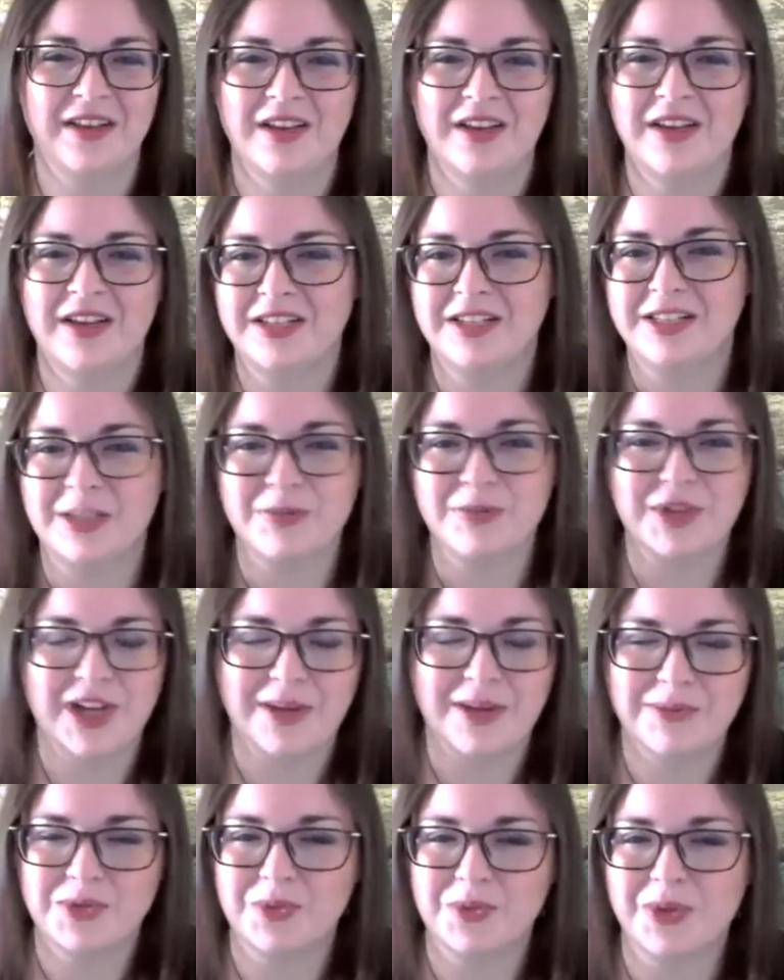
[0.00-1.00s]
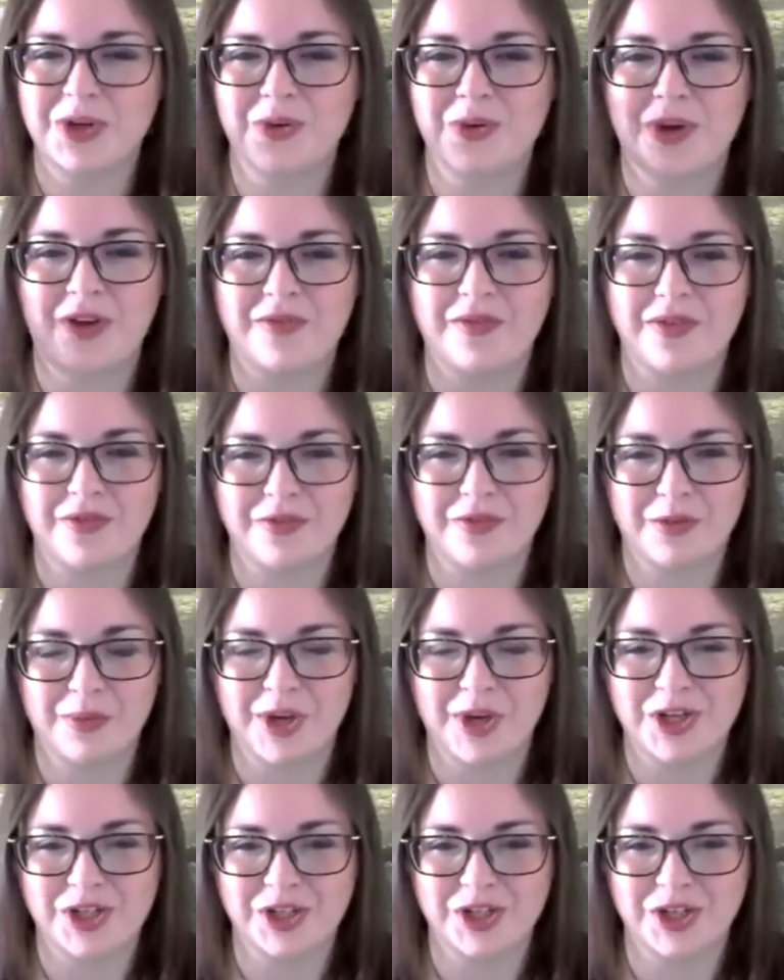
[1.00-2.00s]
Sometimes when you have
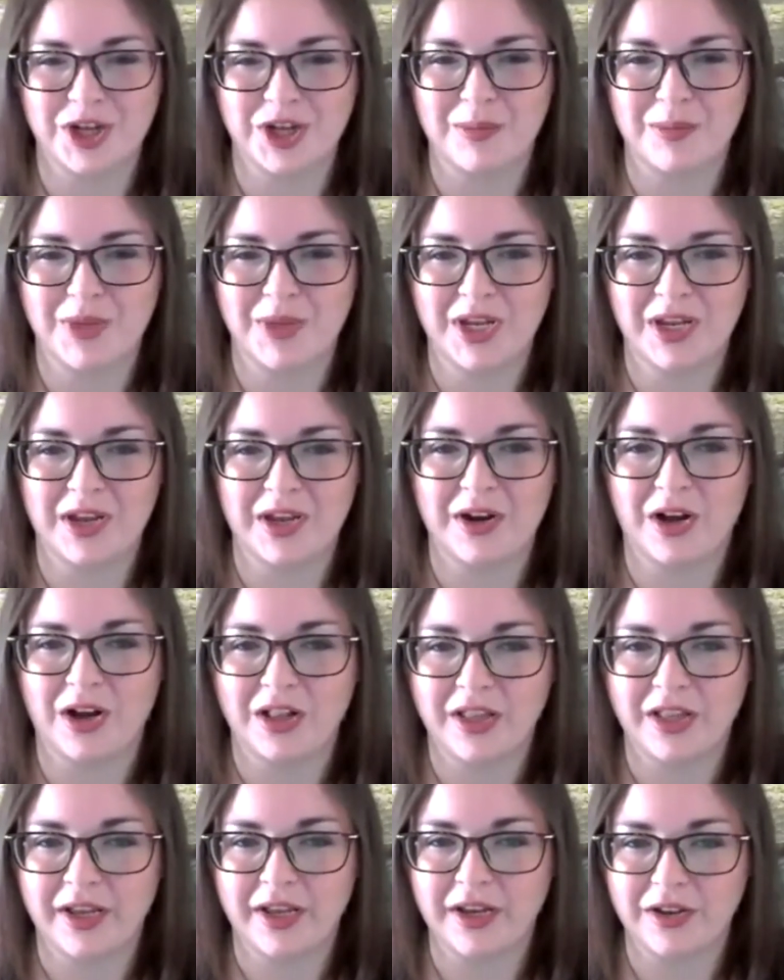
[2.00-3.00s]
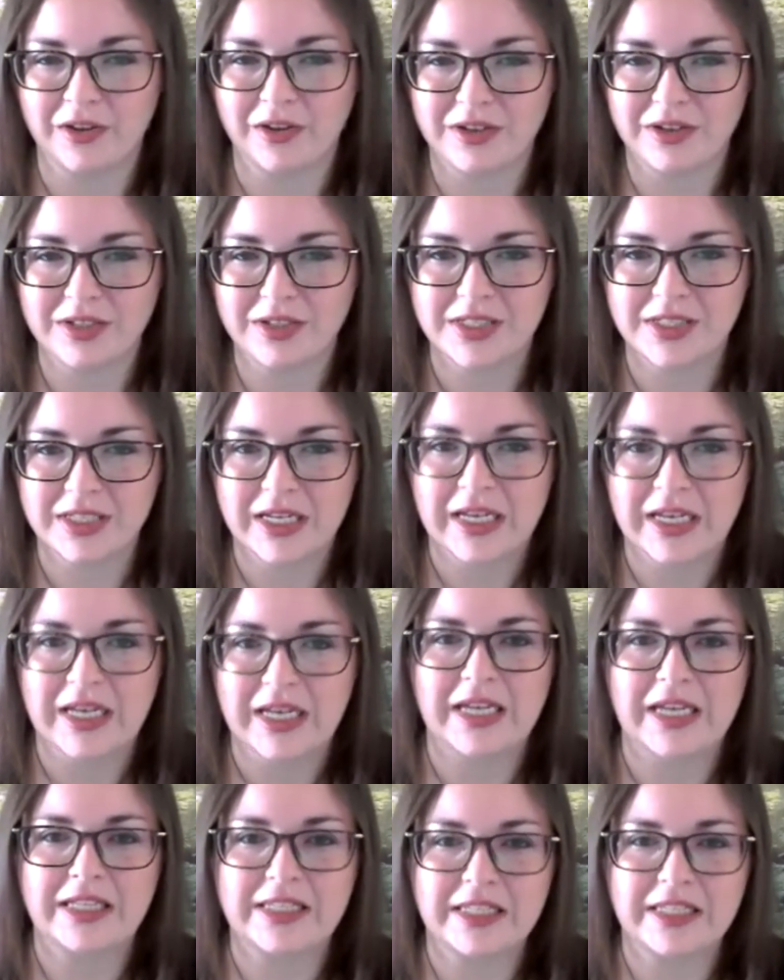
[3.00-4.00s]
information coming at all angles,
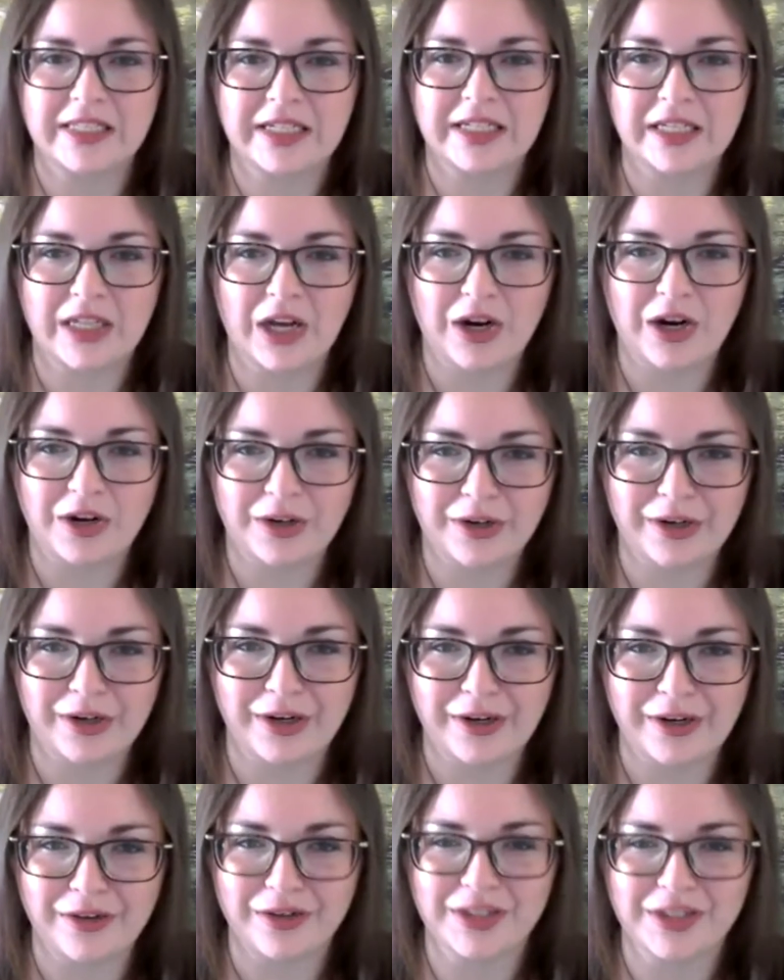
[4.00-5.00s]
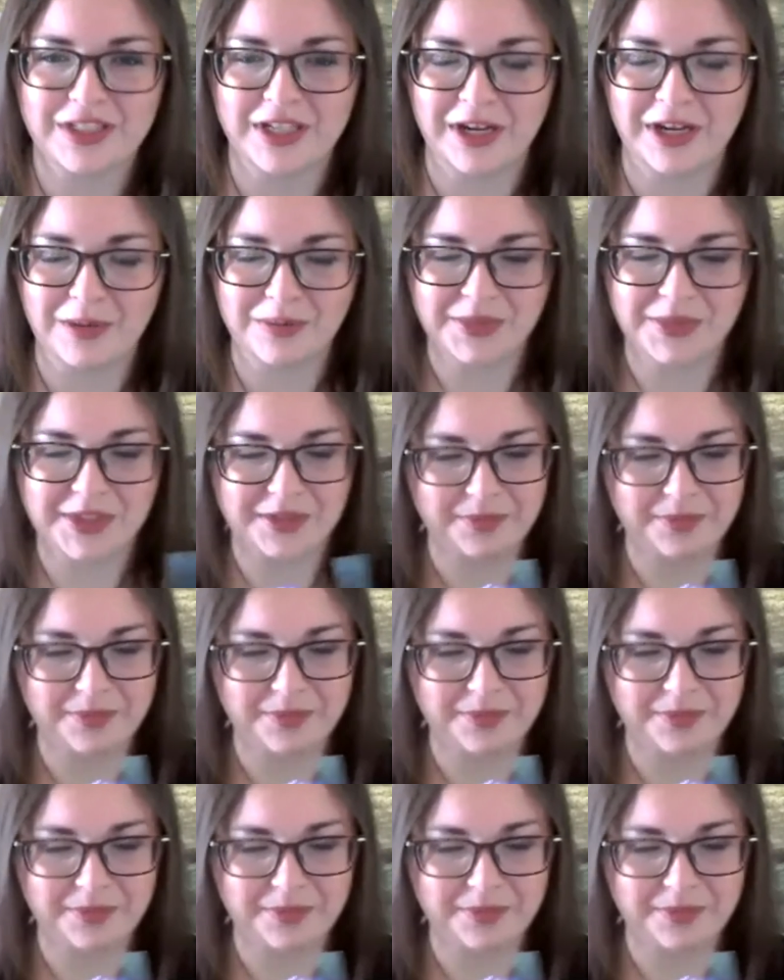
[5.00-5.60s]
it's a little hard to hear at times.